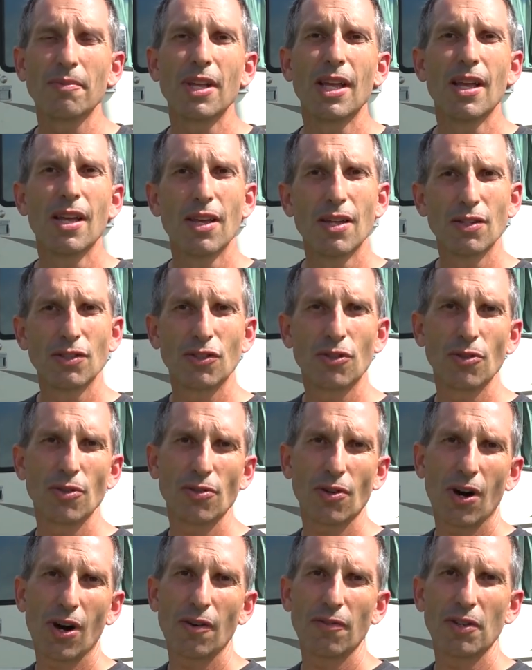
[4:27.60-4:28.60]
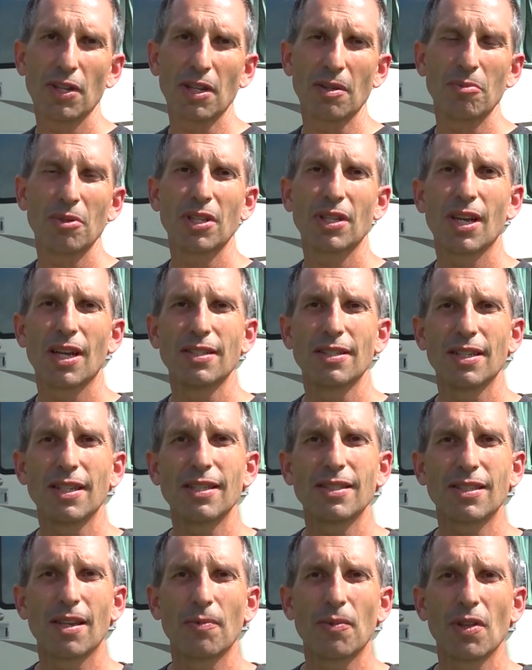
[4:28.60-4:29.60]
them to your RV, because it
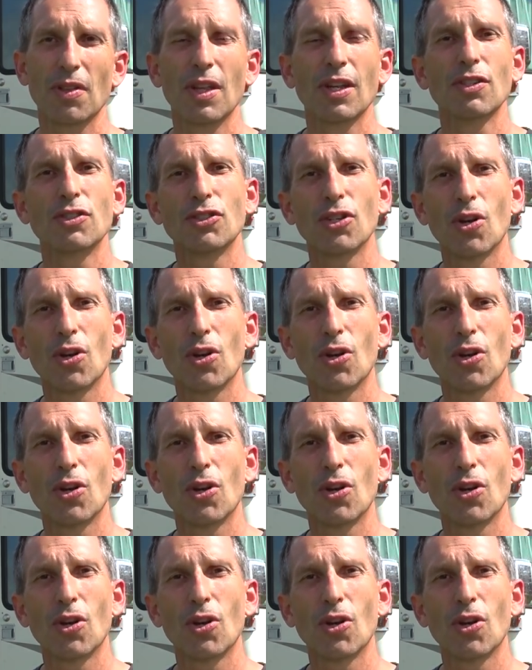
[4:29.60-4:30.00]
is something that